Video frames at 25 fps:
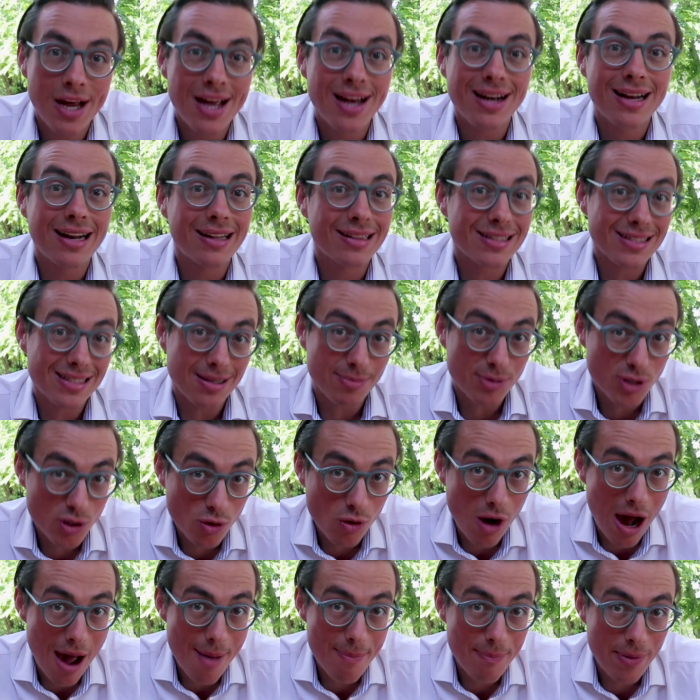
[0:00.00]
Click the
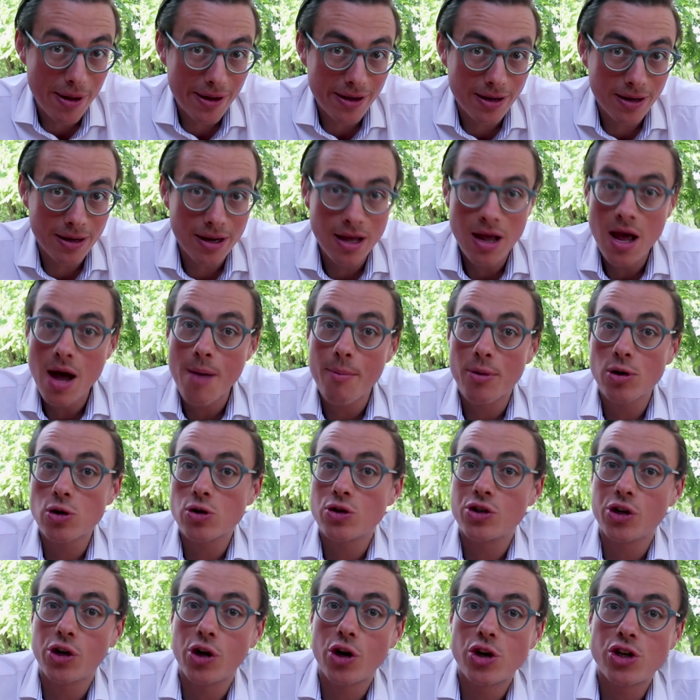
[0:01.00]
subscribe button, but
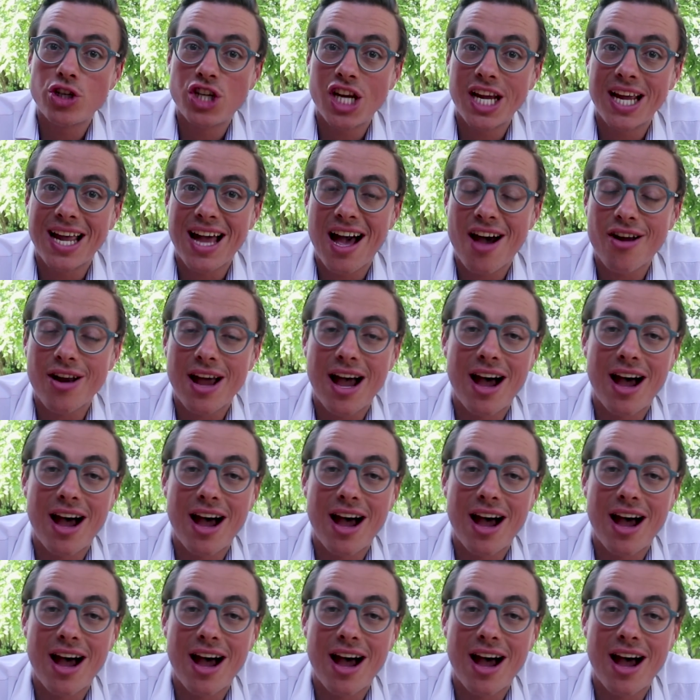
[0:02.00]
also go check out